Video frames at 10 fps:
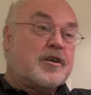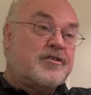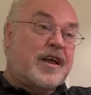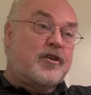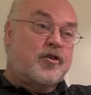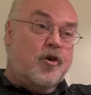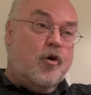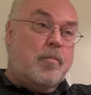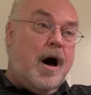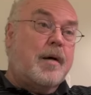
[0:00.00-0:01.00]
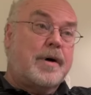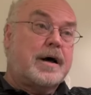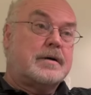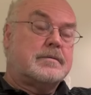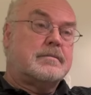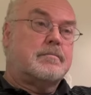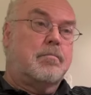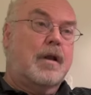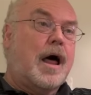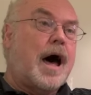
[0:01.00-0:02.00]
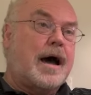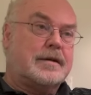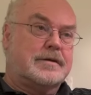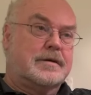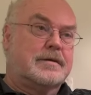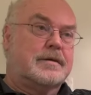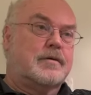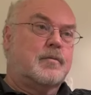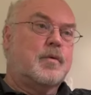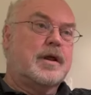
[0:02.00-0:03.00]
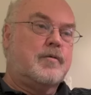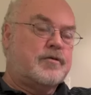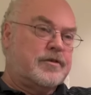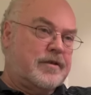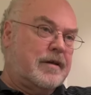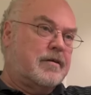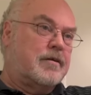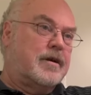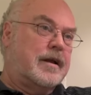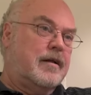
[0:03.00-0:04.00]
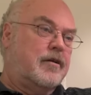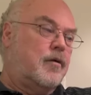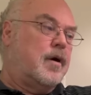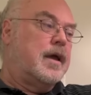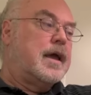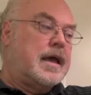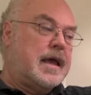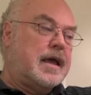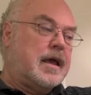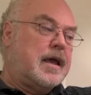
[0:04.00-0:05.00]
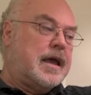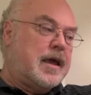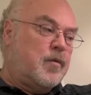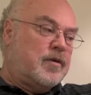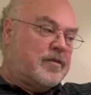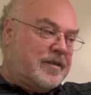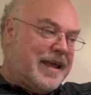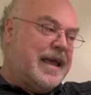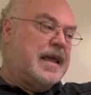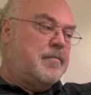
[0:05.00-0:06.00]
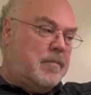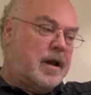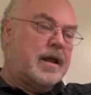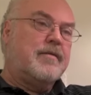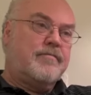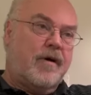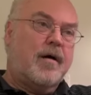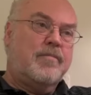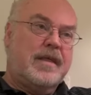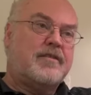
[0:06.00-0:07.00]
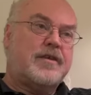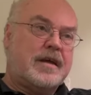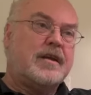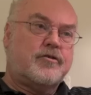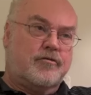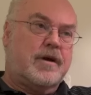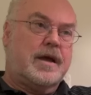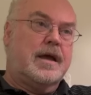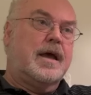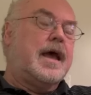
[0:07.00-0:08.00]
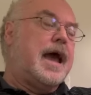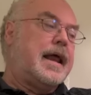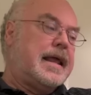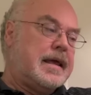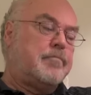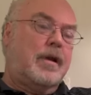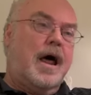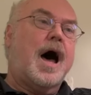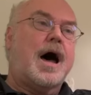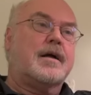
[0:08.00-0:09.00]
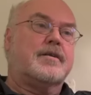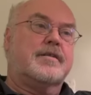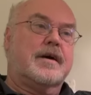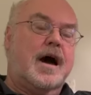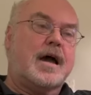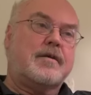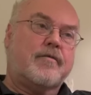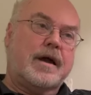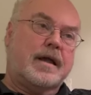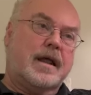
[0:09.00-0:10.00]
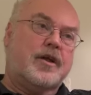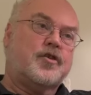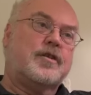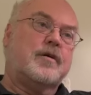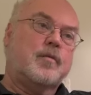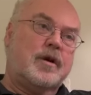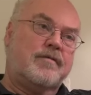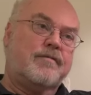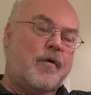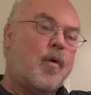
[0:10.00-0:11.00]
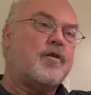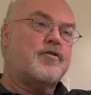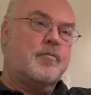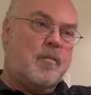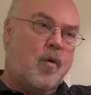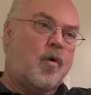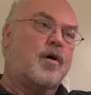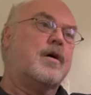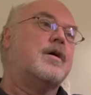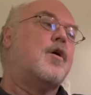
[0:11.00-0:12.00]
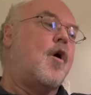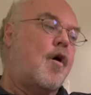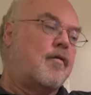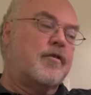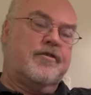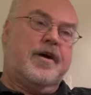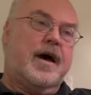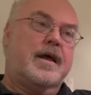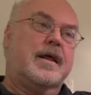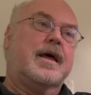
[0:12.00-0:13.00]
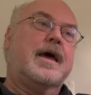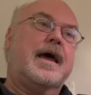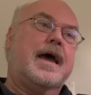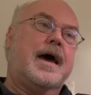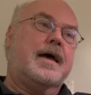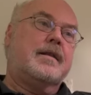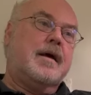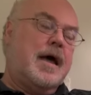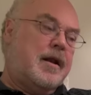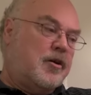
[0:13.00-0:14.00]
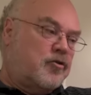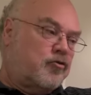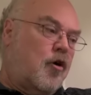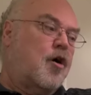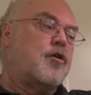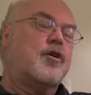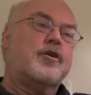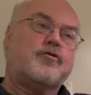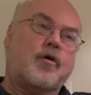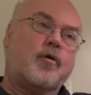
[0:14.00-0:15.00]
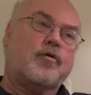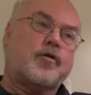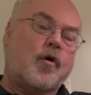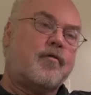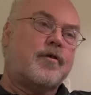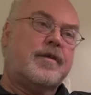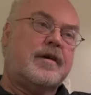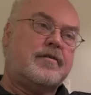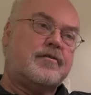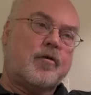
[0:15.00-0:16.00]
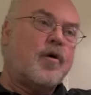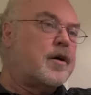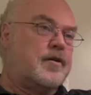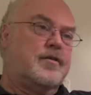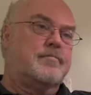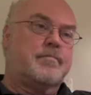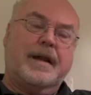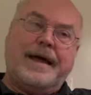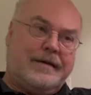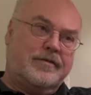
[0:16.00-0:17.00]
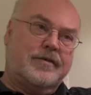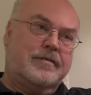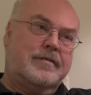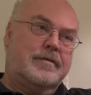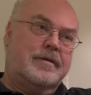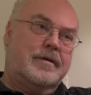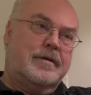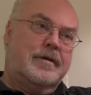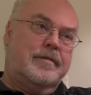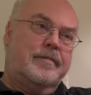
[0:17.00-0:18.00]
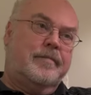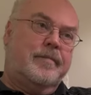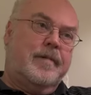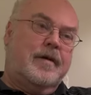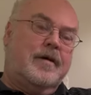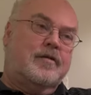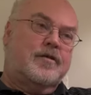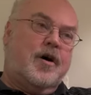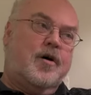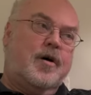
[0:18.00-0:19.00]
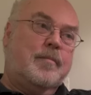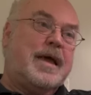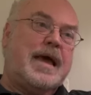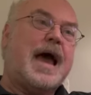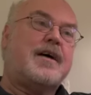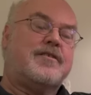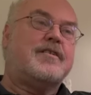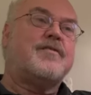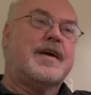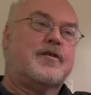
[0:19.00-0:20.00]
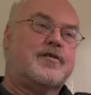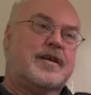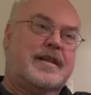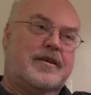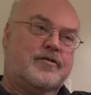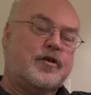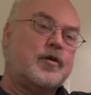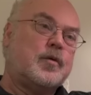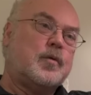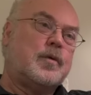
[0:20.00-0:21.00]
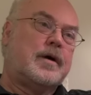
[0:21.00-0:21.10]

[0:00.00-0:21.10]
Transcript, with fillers: Senator Obama blocked, when he was a senator in Illinois, he, he was taking money from this industry, and he blocked the kind of regulation that would have forced more oversight and, and stronger controls over these storage plants. So, I mean, he has his fingers in this, too.